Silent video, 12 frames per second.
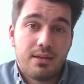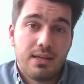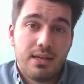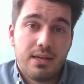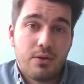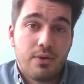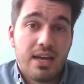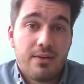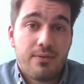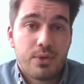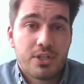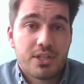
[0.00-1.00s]
the
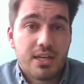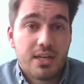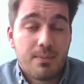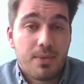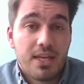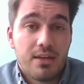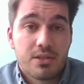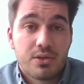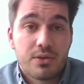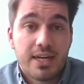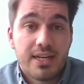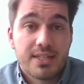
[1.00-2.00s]
graph, which
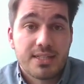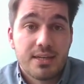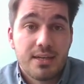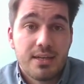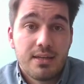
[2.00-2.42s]
illustrates